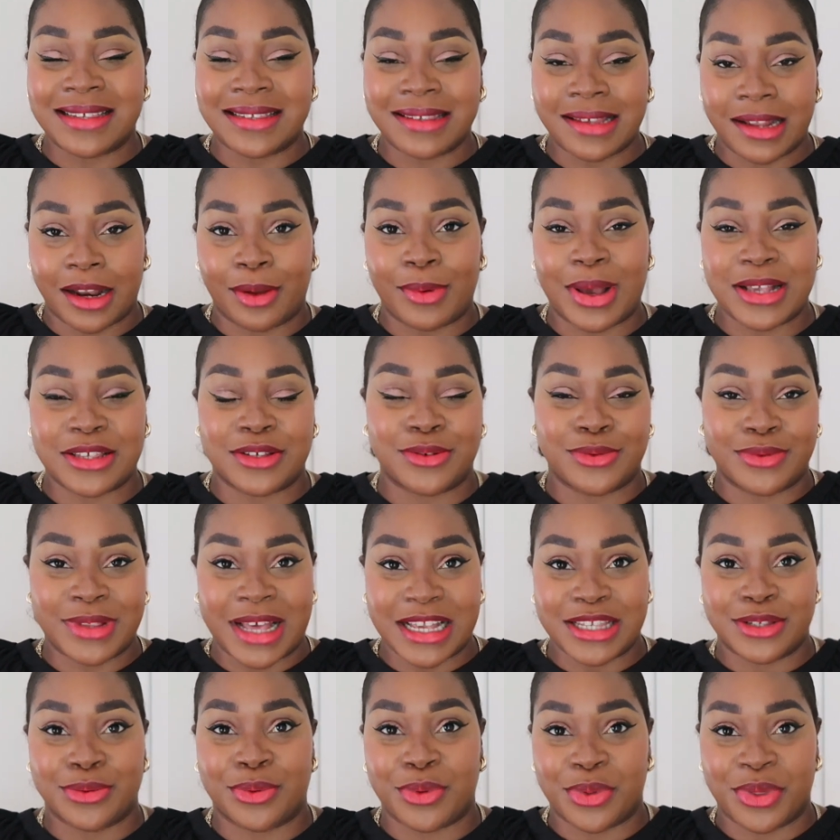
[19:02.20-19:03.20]
the silhouettes and all
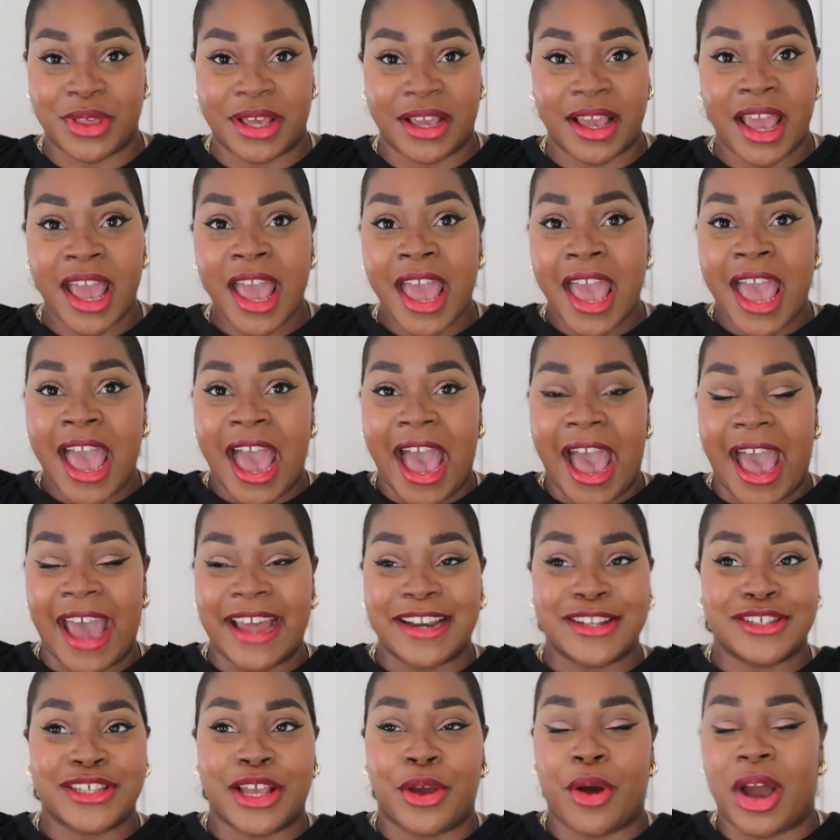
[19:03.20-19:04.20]
that sort of thing.
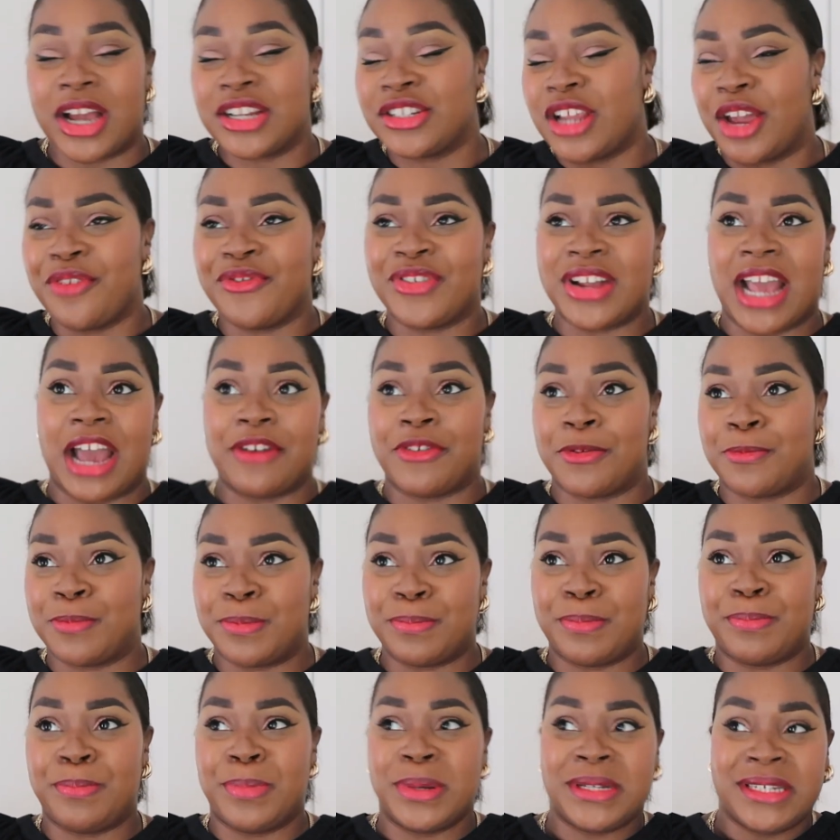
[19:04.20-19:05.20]
And so I don't really have a
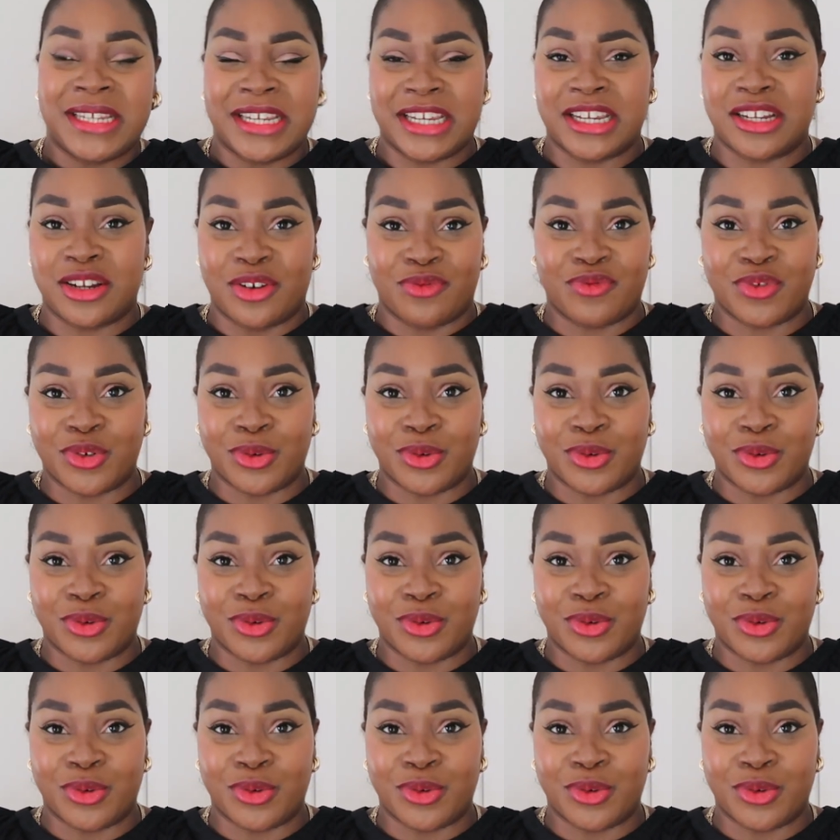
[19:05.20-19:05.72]
particular